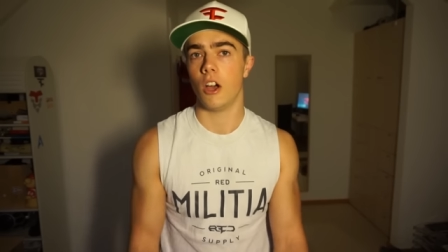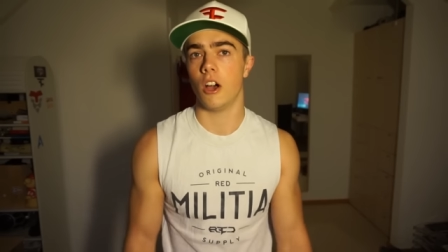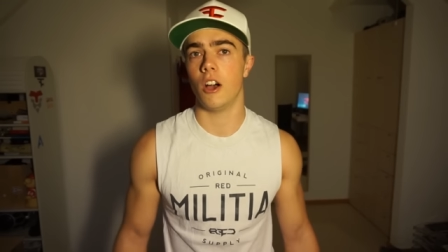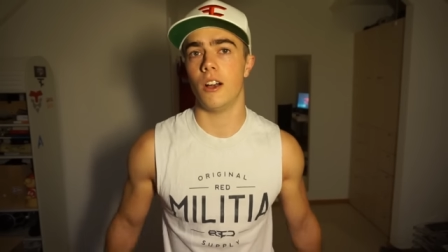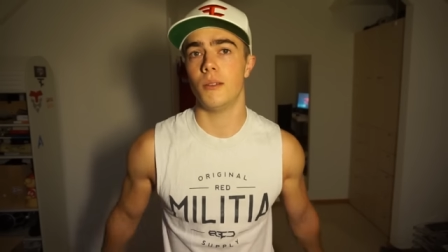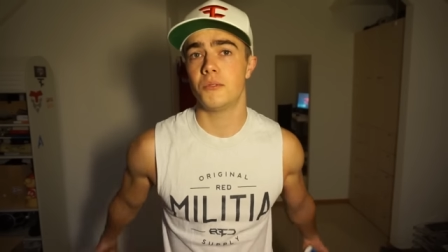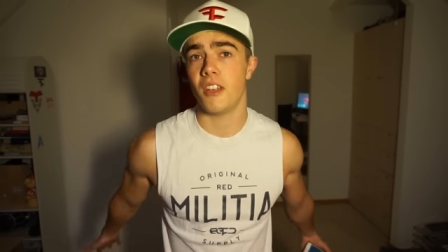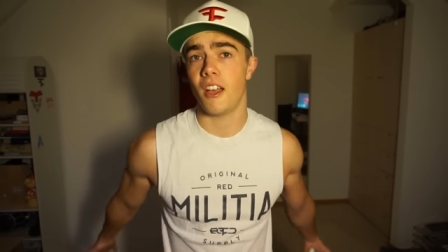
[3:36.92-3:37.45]

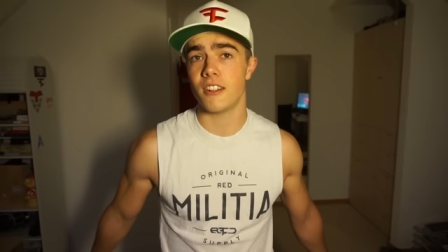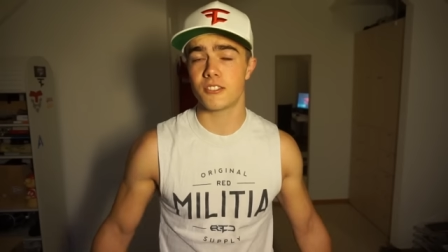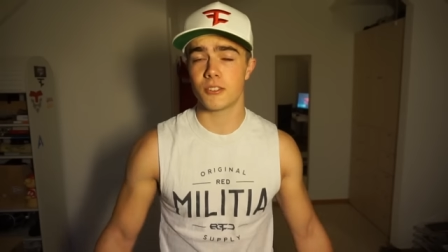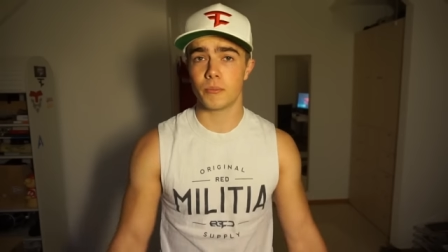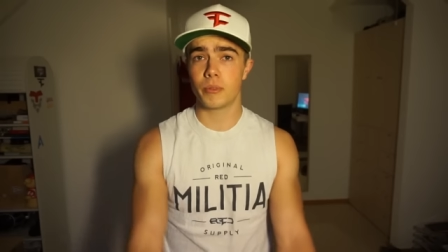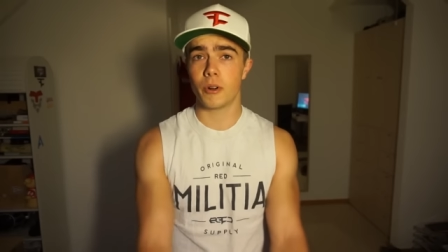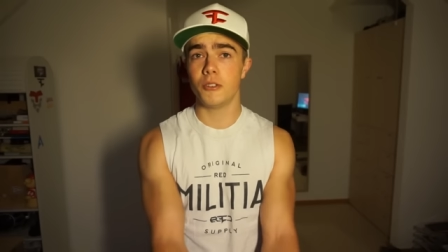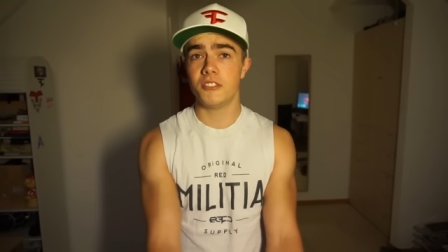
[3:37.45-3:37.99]
um, to add
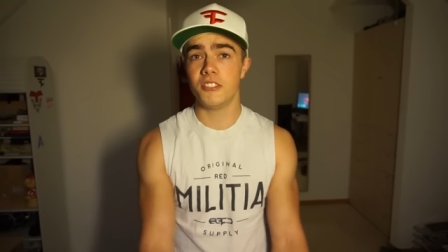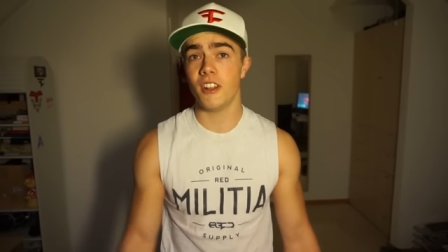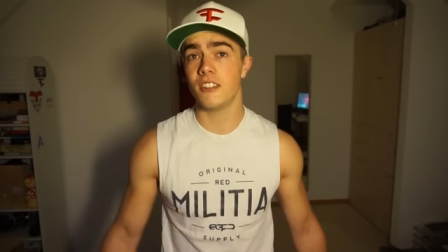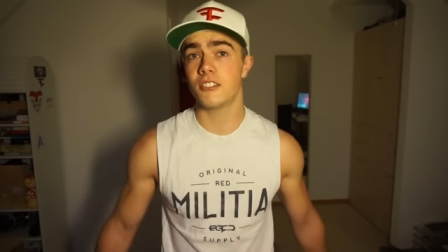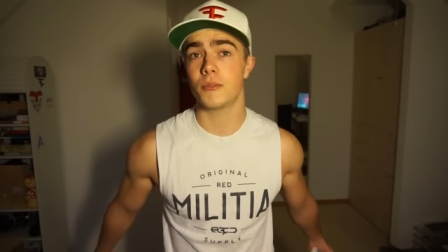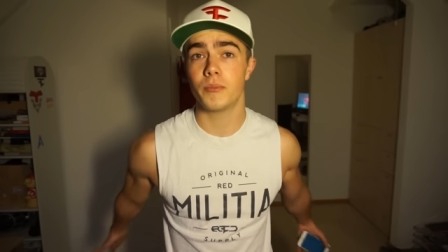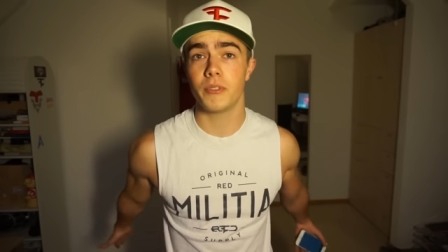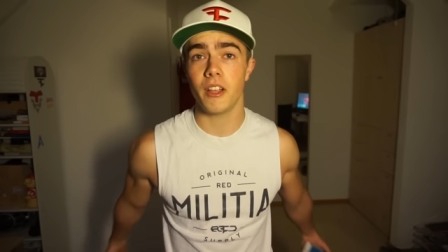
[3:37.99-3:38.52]
some protein
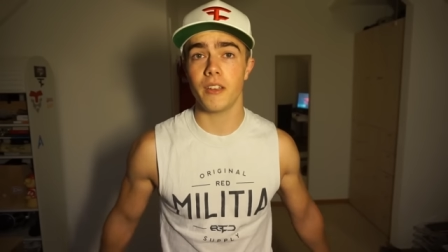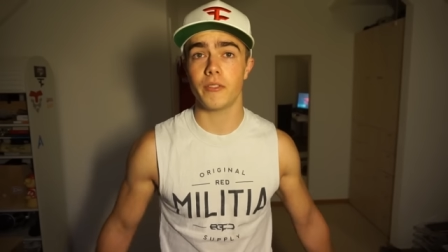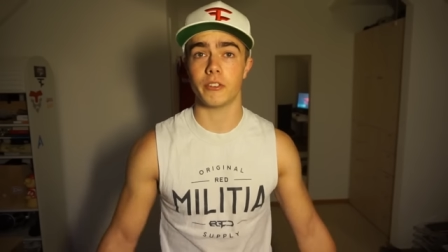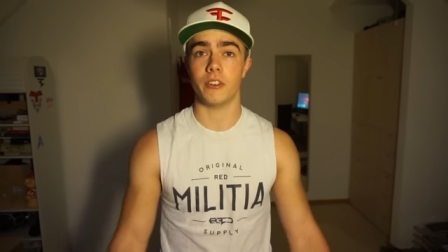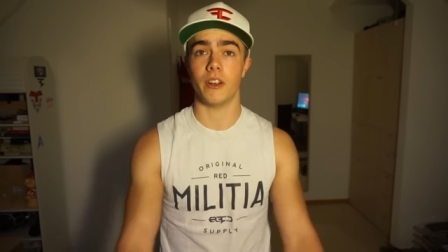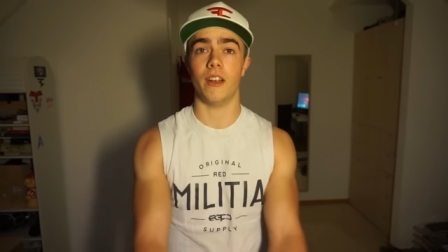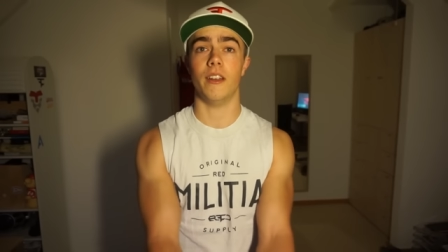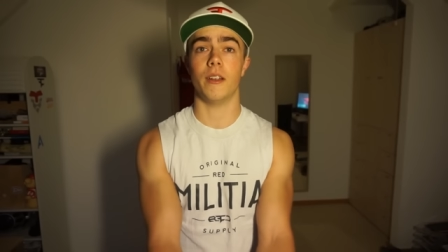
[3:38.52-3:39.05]
and some
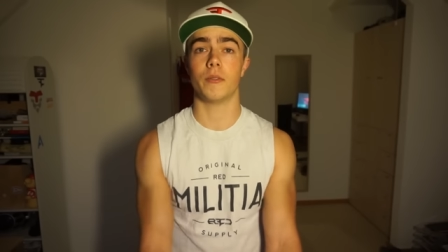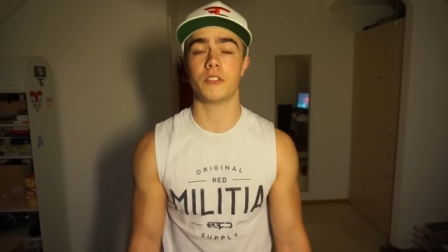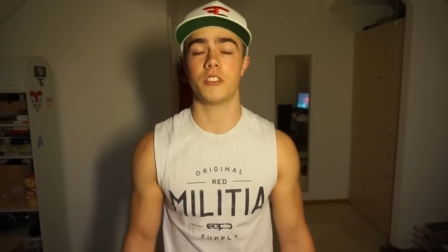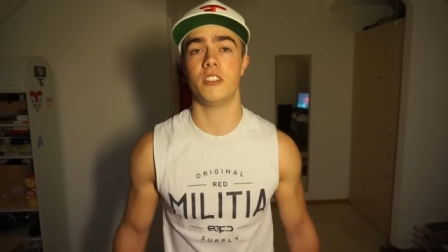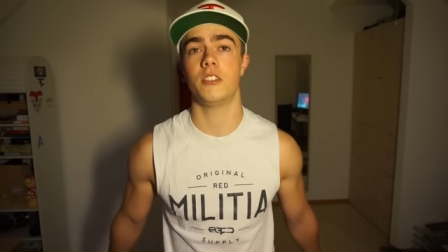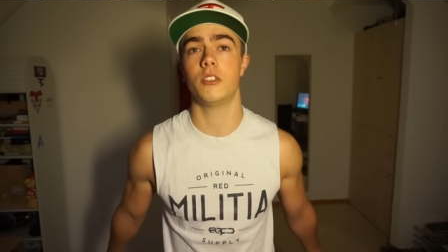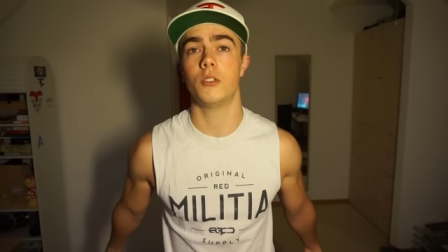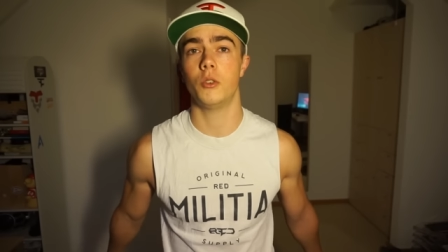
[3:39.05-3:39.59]
flavor, and
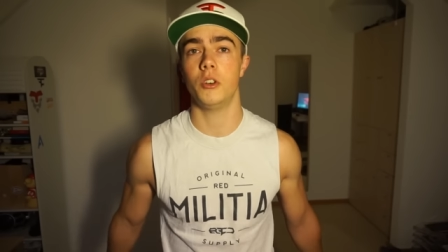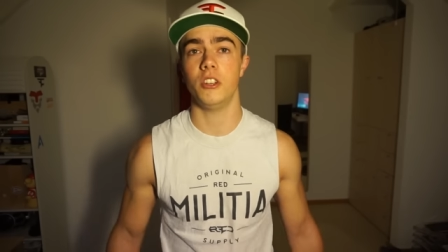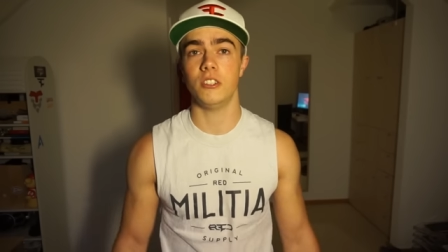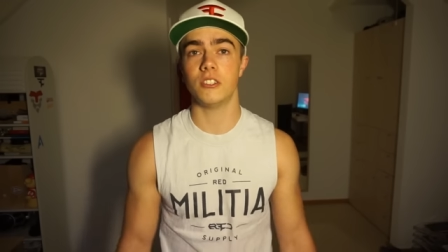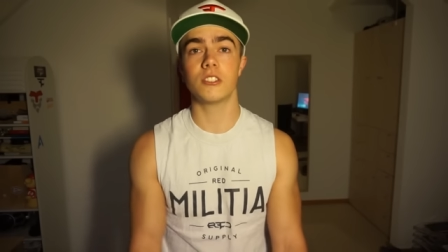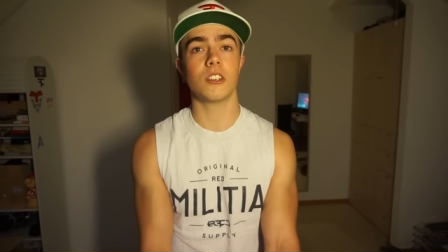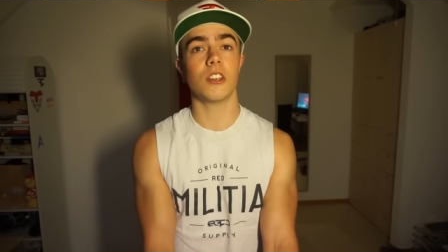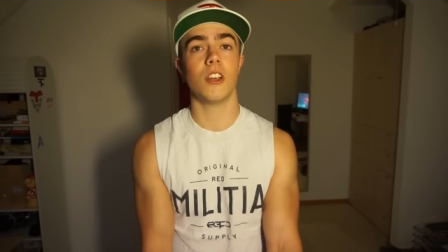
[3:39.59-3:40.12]
obviously the
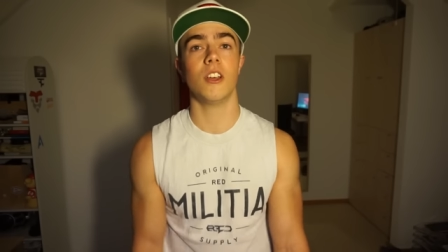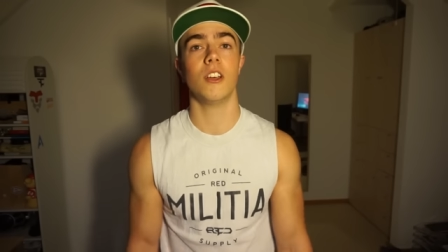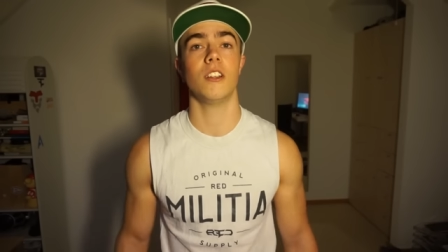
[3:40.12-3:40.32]
greens.